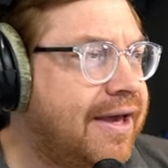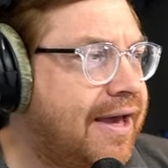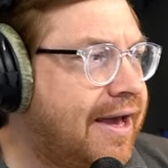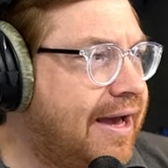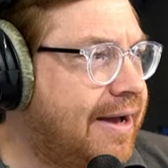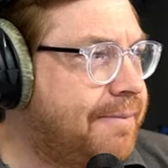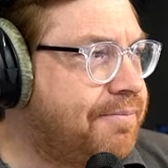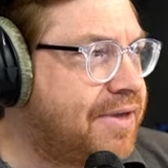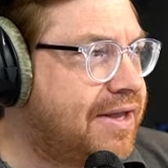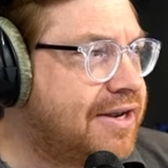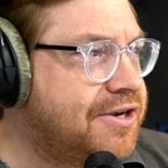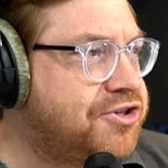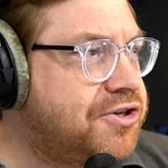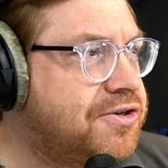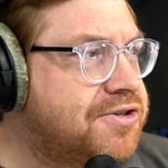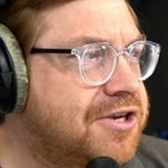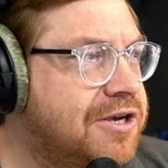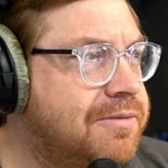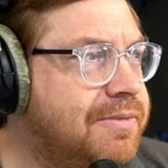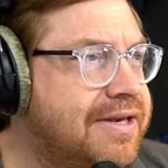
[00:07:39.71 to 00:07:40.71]
And as
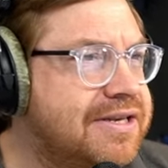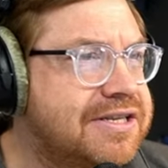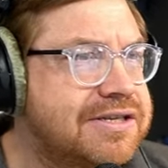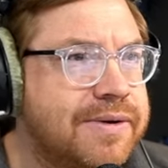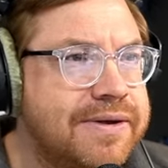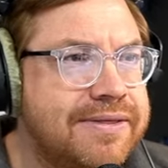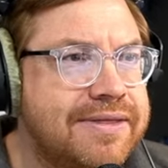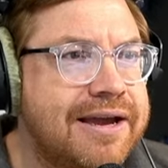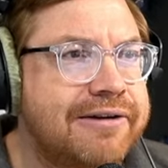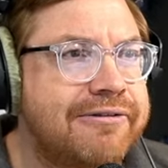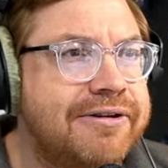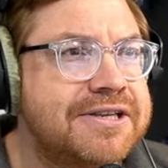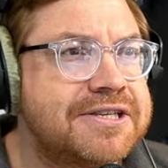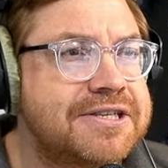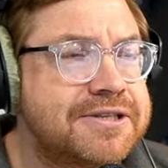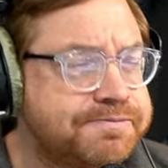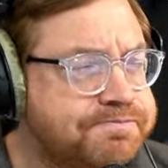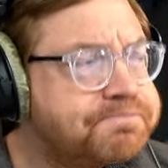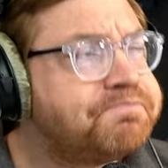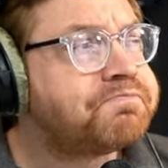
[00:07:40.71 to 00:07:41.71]
you zoom into it, there
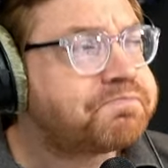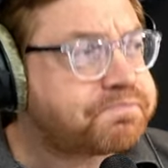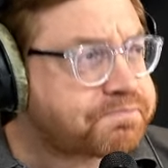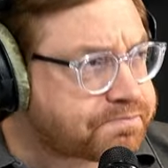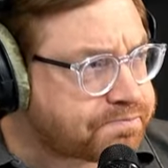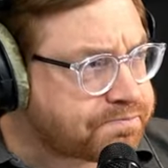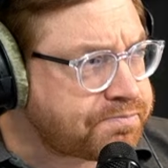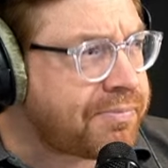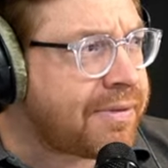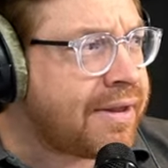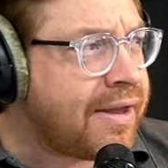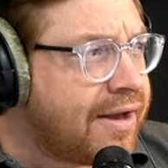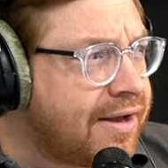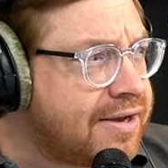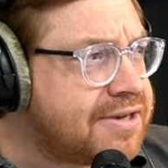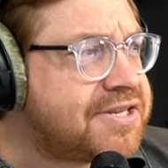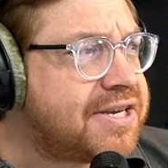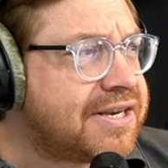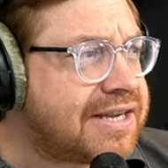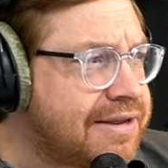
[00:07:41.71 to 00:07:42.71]
is
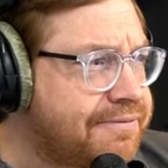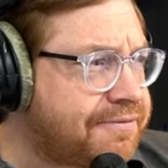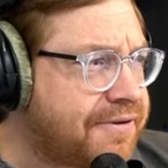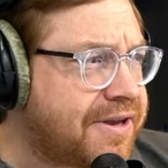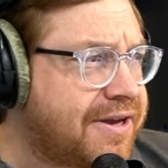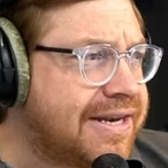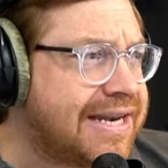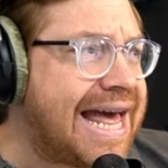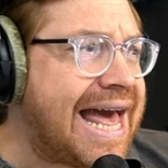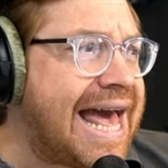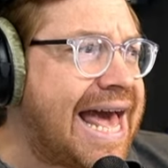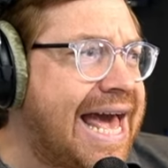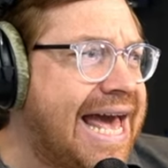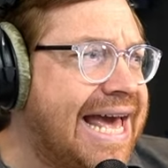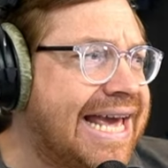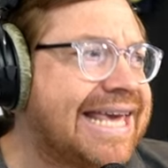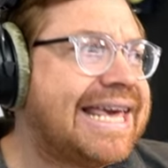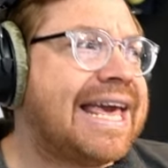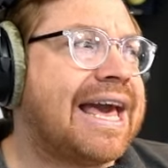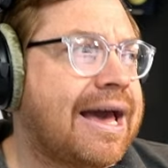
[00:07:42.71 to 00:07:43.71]
a significant
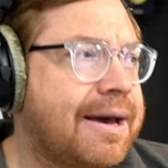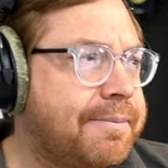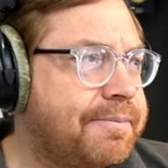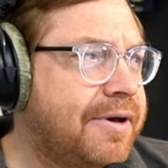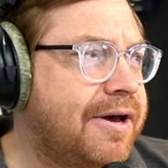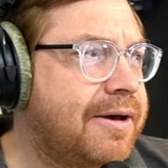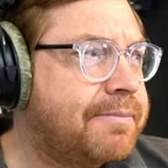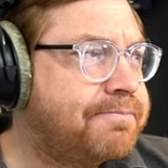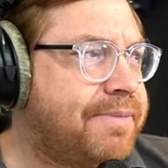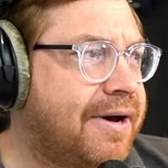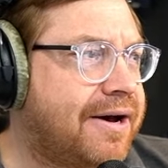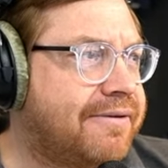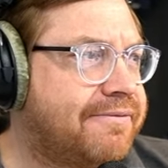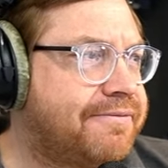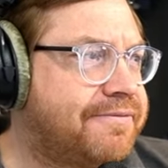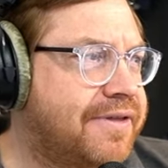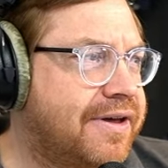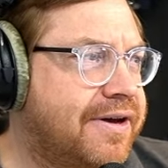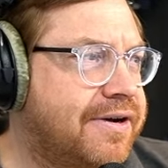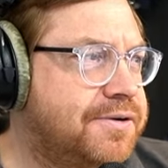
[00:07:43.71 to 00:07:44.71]
air gap
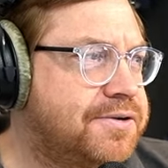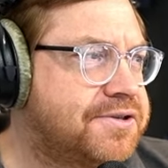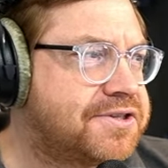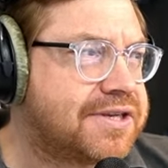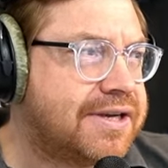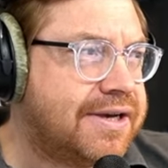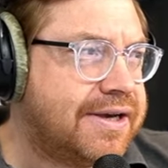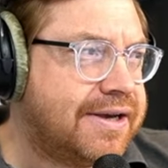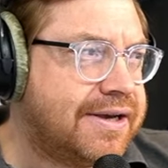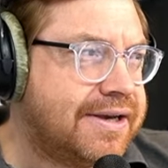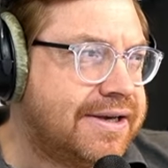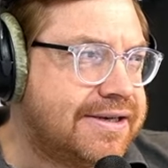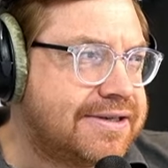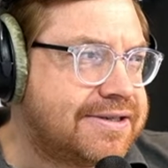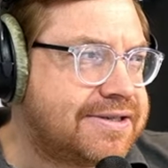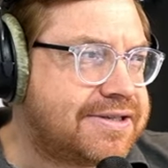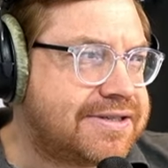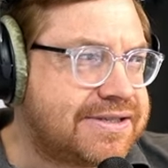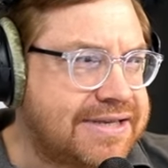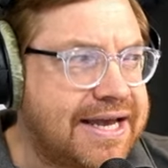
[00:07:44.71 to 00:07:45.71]
above those
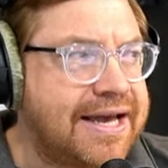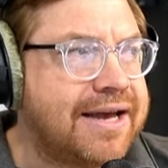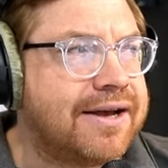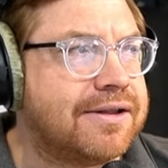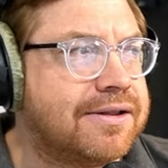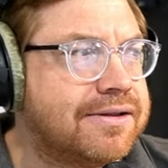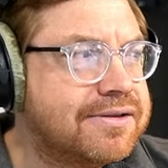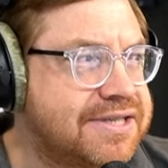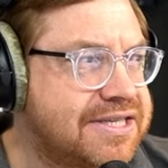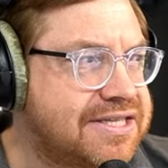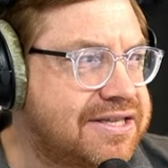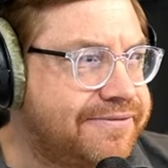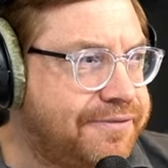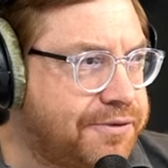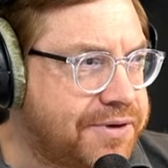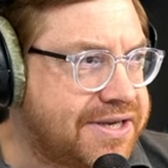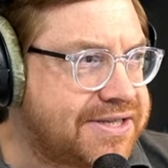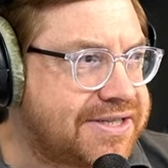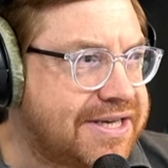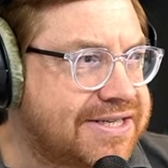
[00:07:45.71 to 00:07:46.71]
cells. It's the
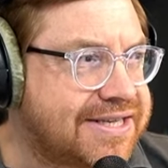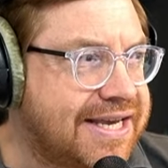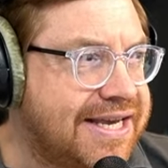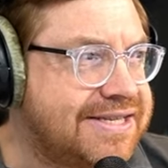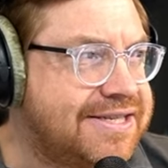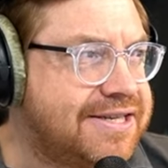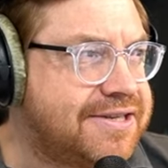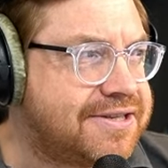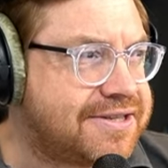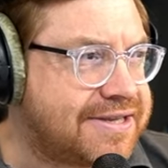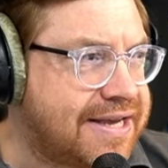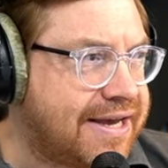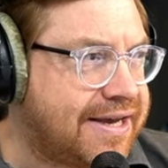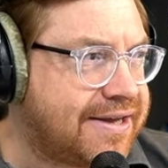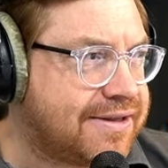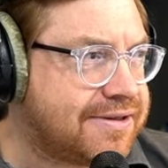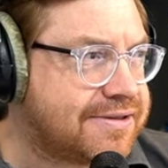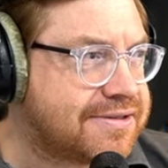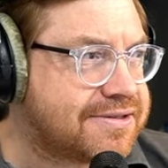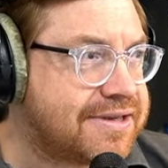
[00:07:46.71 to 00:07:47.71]
4680
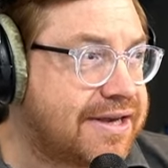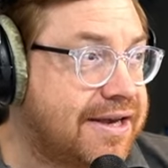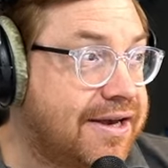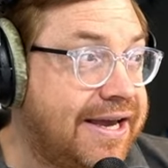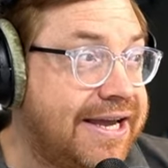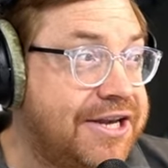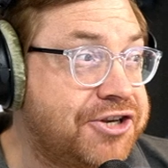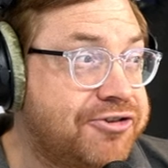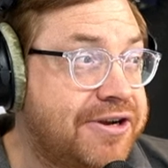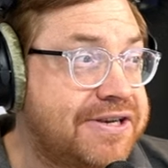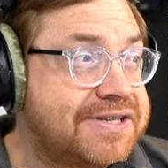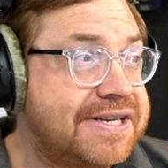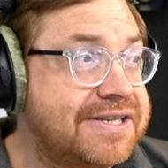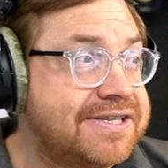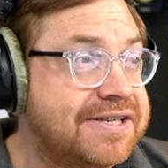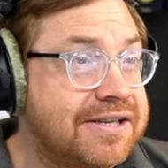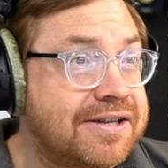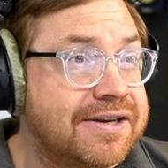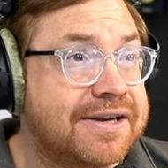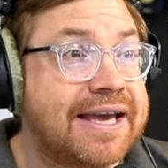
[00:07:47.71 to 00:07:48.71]
cells. Interesting
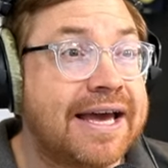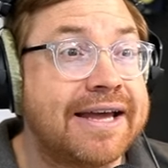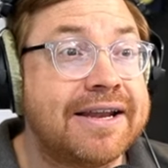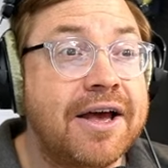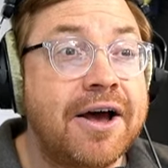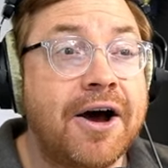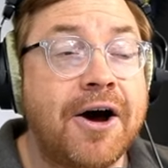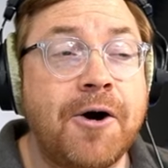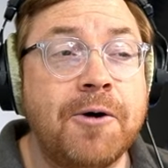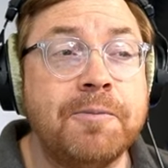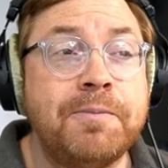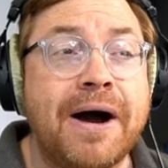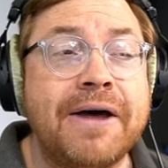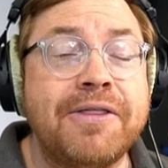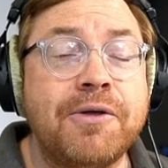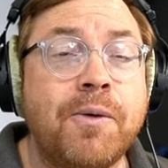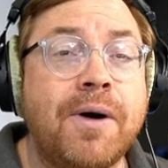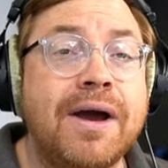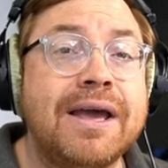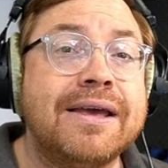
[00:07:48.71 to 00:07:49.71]
to look at. Oh, by
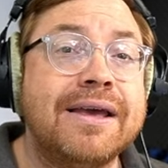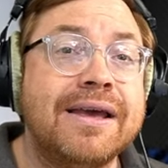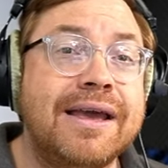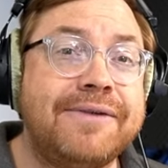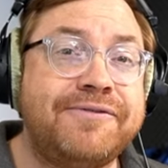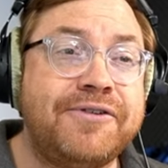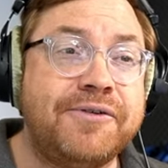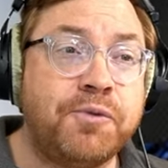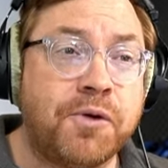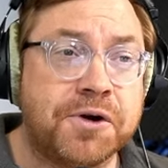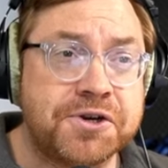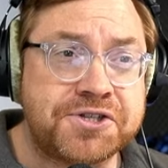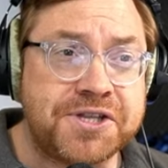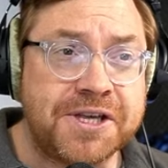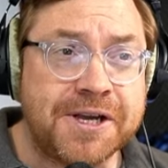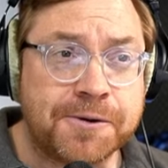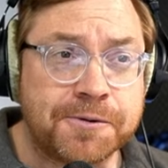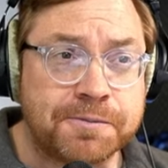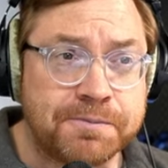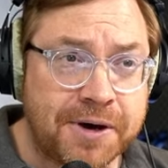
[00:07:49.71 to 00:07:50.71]
the way, if you've watched
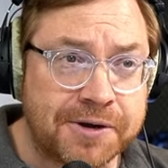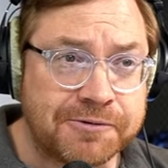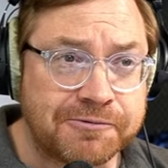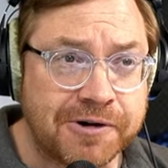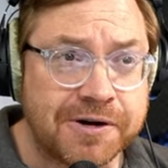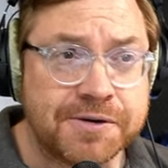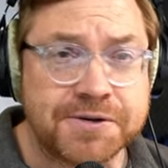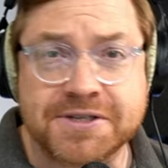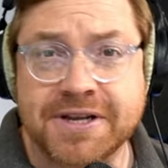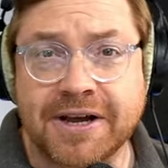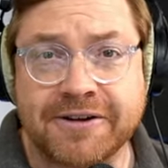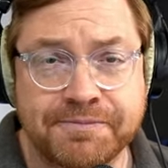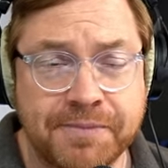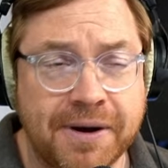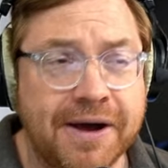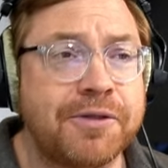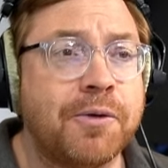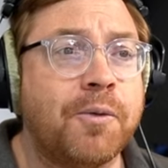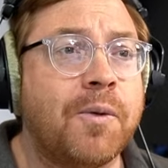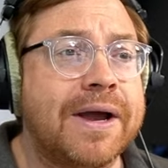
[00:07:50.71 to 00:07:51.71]
the old Munro stuff,
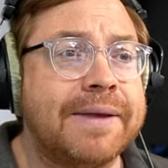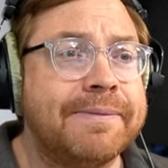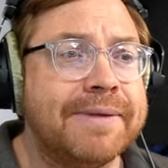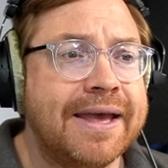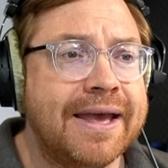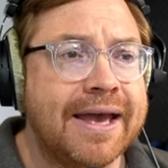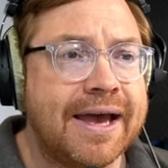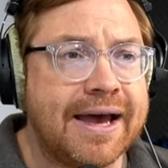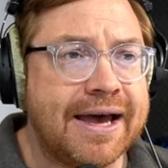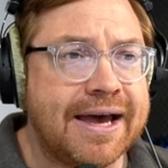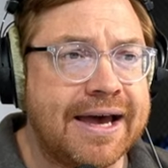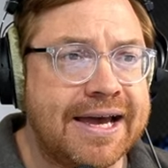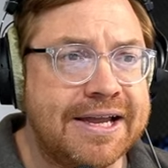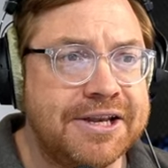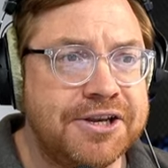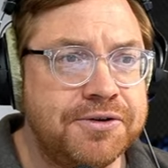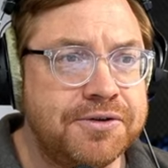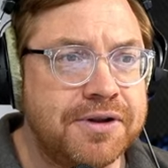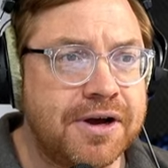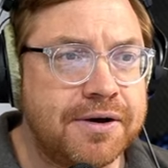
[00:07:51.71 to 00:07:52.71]
by the way,
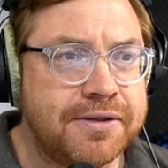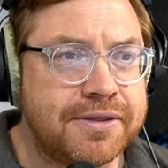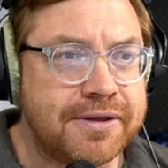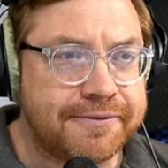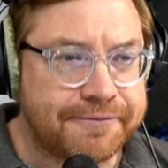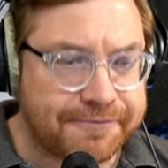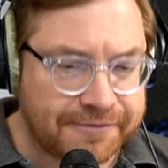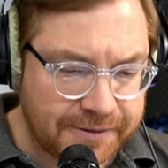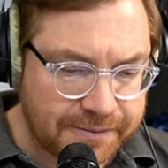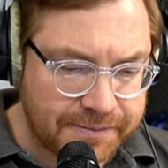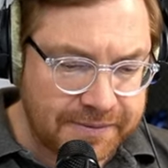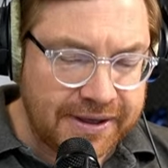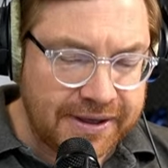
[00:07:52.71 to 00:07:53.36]
and you know that from